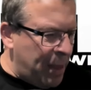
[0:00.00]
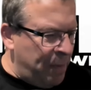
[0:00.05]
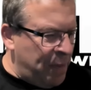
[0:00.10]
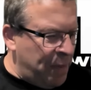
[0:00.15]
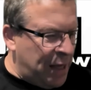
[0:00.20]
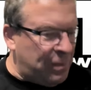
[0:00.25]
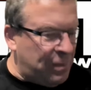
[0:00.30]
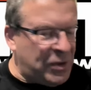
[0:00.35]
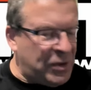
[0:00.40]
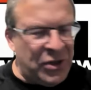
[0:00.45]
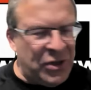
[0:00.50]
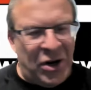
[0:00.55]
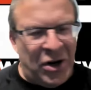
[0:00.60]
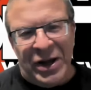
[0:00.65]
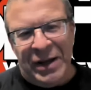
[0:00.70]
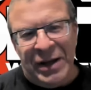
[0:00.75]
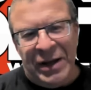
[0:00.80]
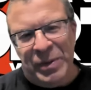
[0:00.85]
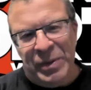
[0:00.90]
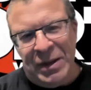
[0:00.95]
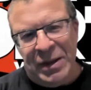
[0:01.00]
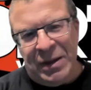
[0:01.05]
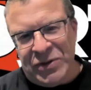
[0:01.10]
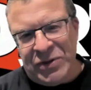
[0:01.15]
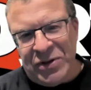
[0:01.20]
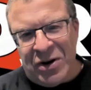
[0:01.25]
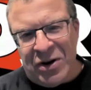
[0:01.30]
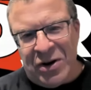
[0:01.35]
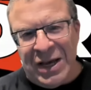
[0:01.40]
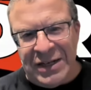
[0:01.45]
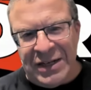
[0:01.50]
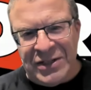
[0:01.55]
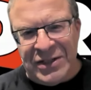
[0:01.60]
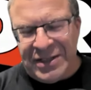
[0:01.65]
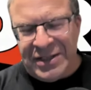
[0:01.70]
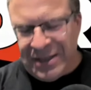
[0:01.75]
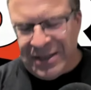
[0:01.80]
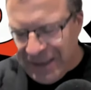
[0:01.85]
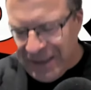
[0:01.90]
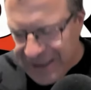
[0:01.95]
I'm sorry. I
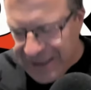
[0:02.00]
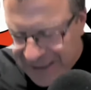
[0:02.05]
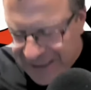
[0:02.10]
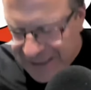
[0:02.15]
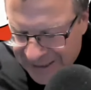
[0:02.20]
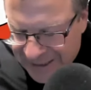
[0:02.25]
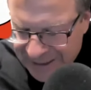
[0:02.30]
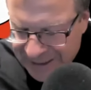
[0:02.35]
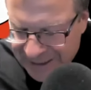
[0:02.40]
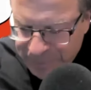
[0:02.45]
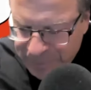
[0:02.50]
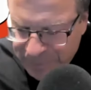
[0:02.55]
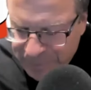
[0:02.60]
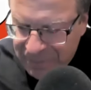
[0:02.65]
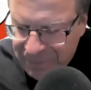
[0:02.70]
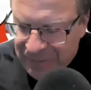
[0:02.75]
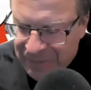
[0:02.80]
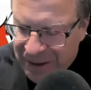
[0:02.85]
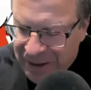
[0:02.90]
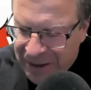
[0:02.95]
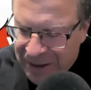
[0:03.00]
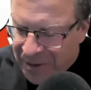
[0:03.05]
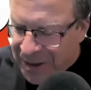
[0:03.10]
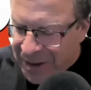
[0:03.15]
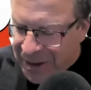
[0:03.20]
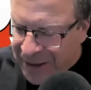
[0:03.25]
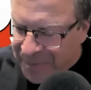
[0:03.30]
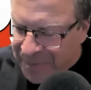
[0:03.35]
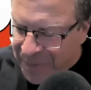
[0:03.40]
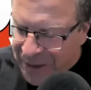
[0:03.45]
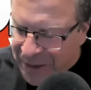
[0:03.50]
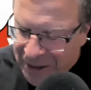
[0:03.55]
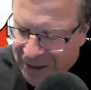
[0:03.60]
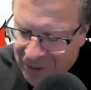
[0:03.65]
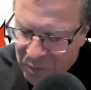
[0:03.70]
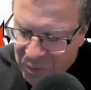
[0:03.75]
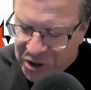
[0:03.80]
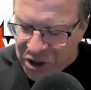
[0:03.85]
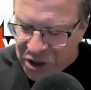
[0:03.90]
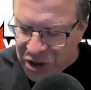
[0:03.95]
just, you know, it
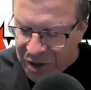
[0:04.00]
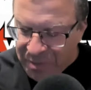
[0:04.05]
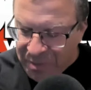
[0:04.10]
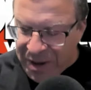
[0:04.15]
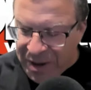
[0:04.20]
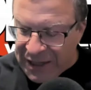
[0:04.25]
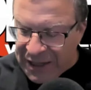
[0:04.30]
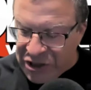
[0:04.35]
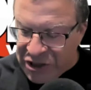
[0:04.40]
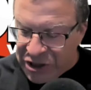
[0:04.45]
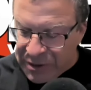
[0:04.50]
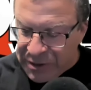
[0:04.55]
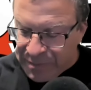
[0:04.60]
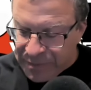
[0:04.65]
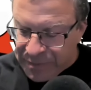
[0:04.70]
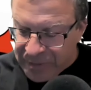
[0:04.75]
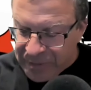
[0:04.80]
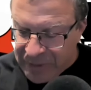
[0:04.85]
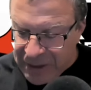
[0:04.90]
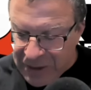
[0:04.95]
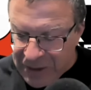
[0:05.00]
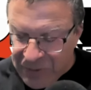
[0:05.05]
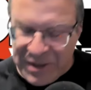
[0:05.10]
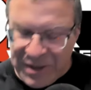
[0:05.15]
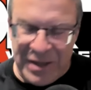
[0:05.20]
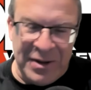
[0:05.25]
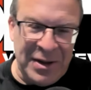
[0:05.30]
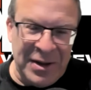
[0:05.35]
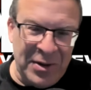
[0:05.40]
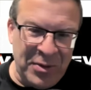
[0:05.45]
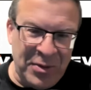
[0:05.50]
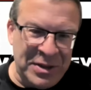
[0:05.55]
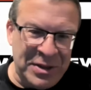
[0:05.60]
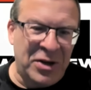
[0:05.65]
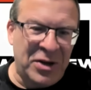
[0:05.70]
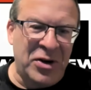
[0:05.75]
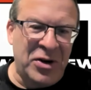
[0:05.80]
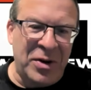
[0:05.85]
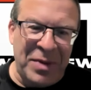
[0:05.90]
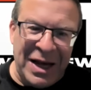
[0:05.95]
was a good match. It was
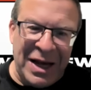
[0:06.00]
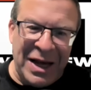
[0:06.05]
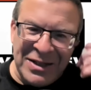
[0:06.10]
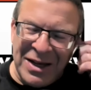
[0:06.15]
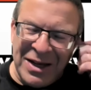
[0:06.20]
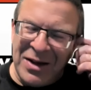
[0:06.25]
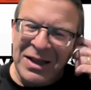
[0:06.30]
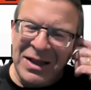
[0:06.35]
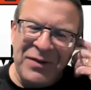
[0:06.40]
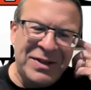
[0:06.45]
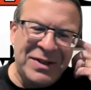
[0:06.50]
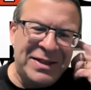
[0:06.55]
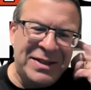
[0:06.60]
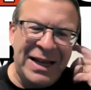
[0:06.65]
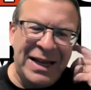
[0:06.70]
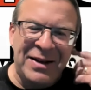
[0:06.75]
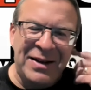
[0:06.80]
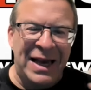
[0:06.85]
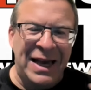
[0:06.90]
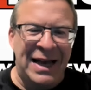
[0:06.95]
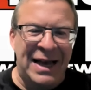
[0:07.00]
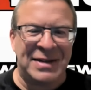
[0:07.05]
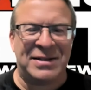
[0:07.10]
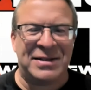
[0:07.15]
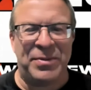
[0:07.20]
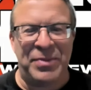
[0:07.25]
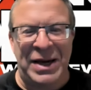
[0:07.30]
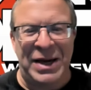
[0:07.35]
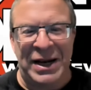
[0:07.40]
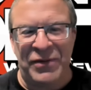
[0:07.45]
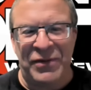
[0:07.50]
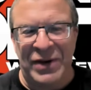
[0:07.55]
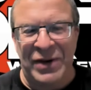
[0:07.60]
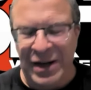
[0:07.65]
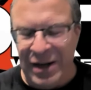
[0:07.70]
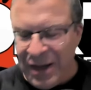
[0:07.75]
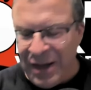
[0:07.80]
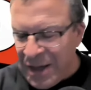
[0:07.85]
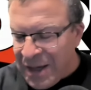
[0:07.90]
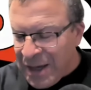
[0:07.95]
a good match. I'll even say it's an excellent main
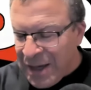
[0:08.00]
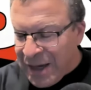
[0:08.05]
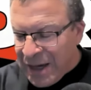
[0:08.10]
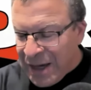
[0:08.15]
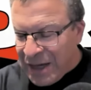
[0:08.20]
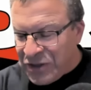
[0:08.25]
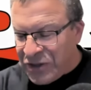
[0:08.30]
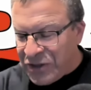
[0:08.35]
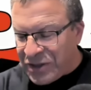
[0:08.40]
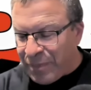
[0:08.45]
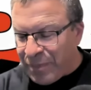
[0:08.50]
event. I just,